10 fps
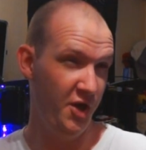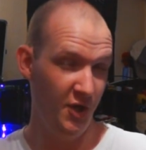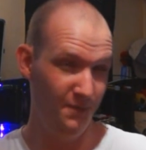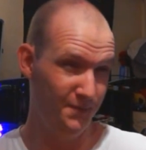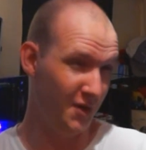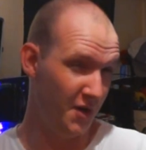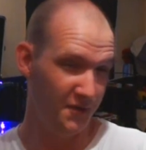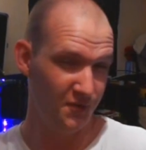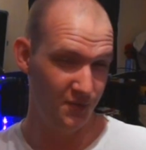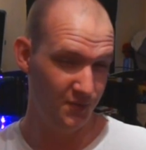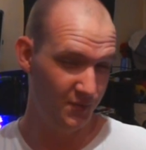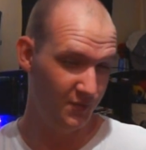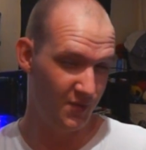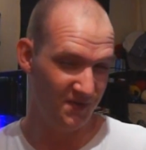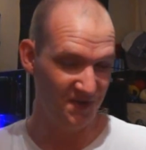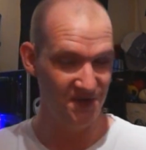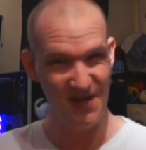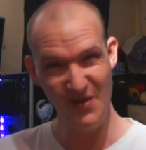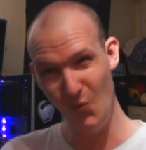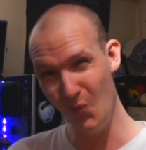helped a lot to
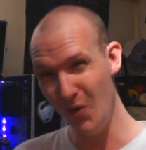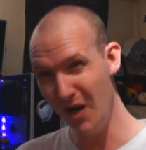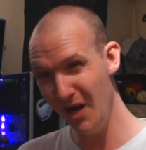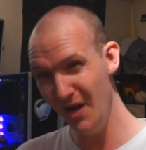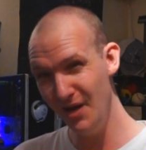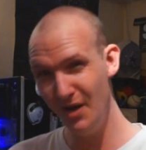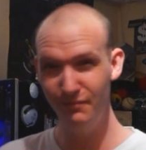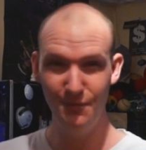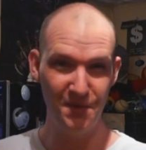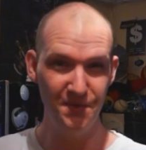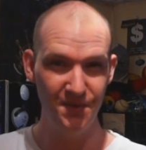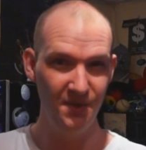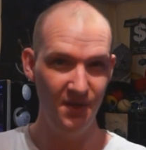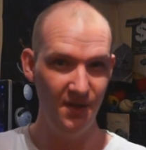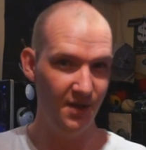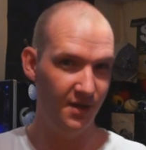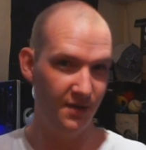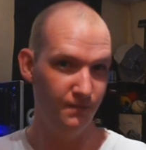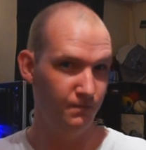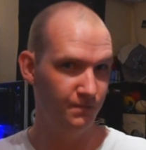understand why I'm using
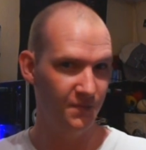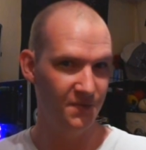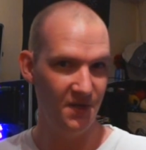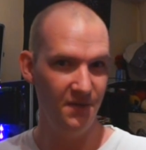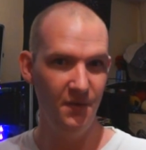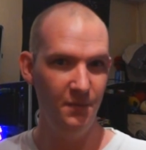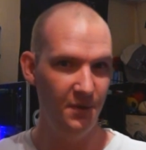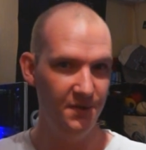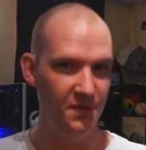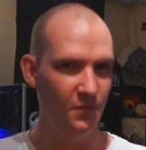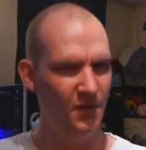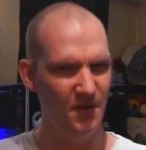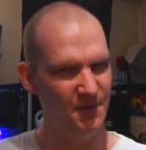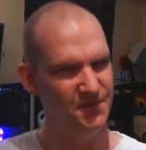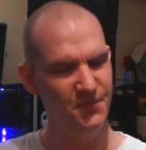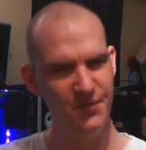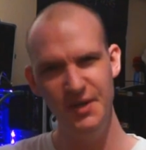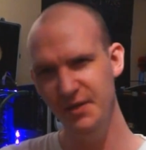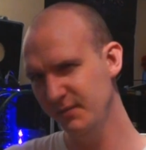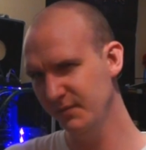um, secondary P C. Well, I wasn't
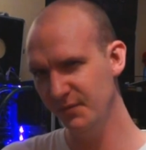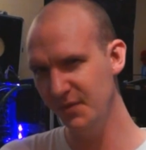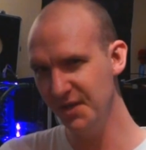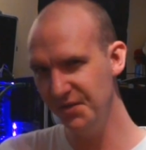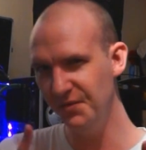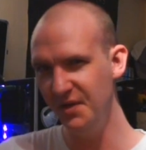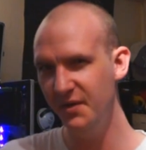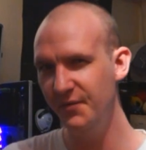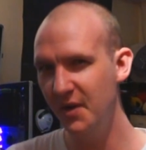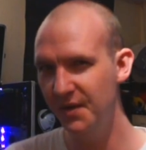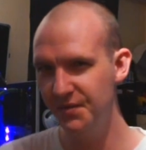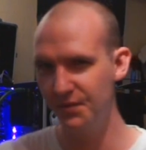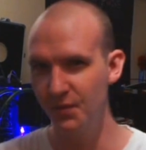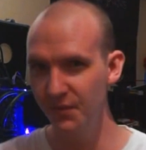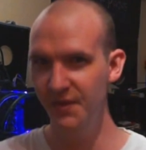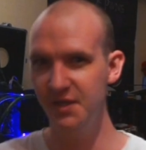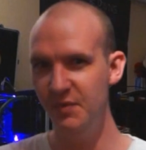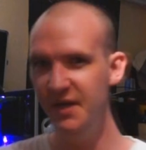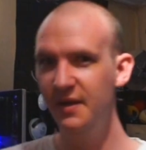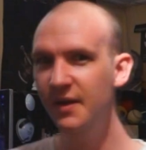really, that's the thing I forgot to
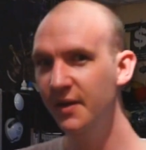explain.